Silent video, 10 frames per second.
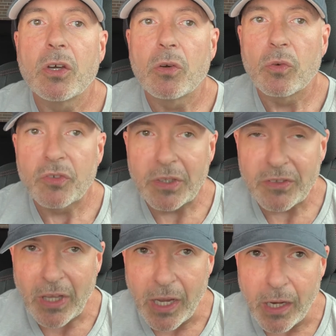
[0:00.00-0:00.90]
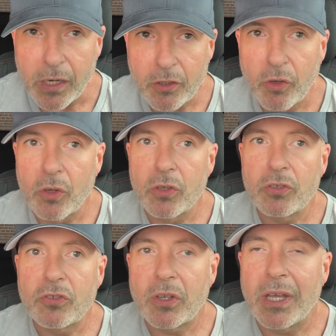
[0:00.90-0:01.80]
Since our
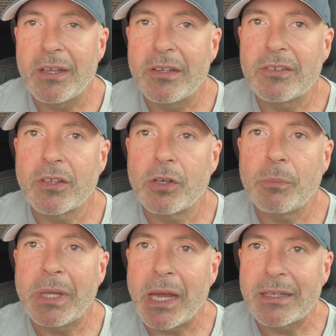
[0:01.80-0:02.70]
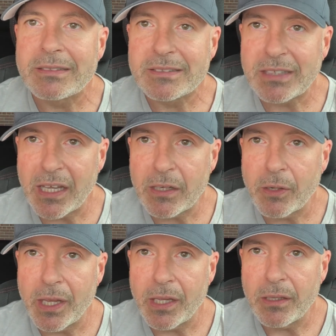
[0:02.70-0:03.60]
cruise is going to be on
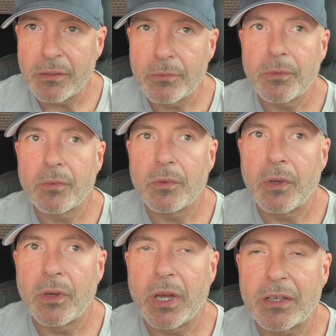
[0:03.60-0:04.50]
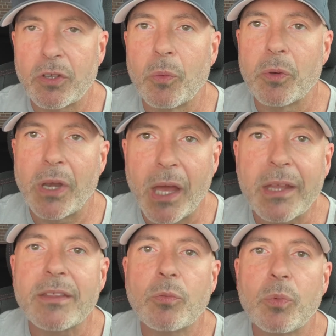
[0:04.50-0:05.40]
Saturday, October
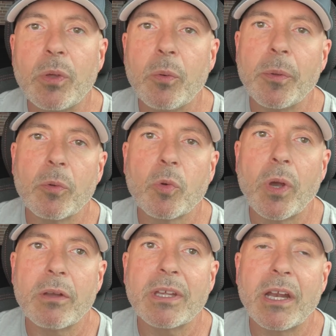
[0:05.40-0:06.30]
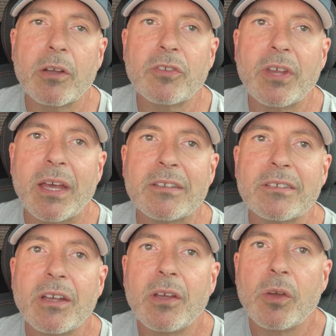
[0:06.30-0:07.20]
9th, we will be required to get our tests
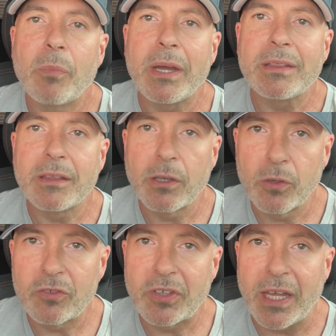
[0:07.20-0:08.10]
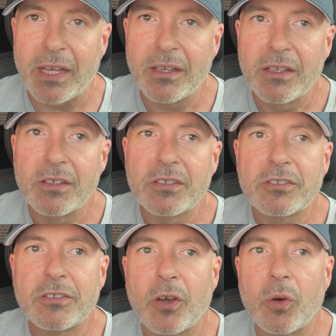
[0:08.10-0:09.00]
by Thursday.
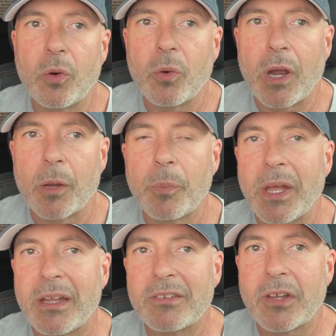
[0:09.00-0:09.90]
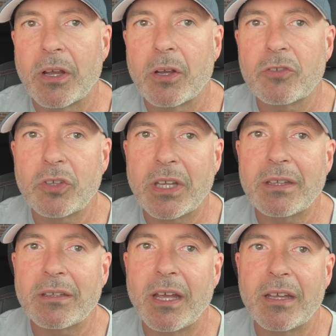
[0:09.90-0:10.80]
So our plans are to get the
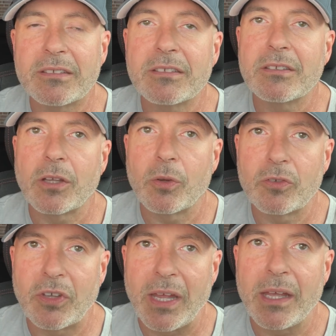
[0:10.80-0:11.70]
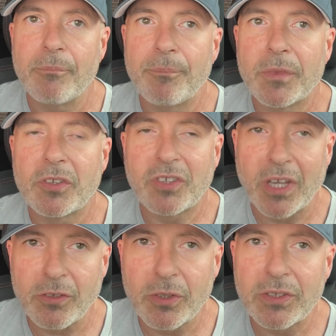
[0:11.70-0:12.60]
test Thursday,
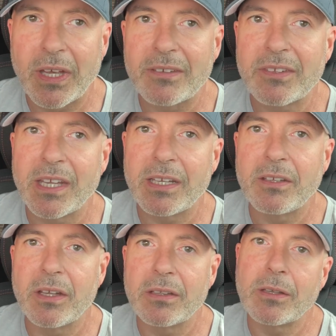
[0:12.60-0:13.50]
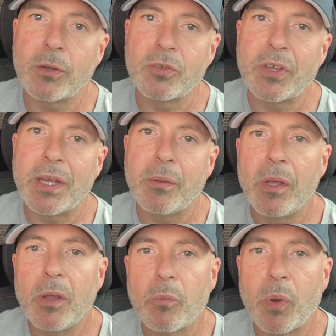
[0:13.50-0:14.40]
schedule a test and get it done Thursday
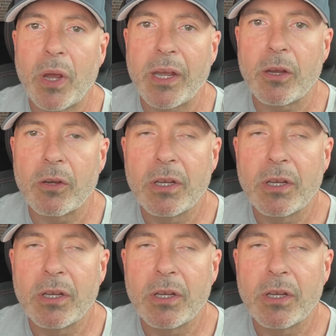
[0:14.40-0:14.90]
prior.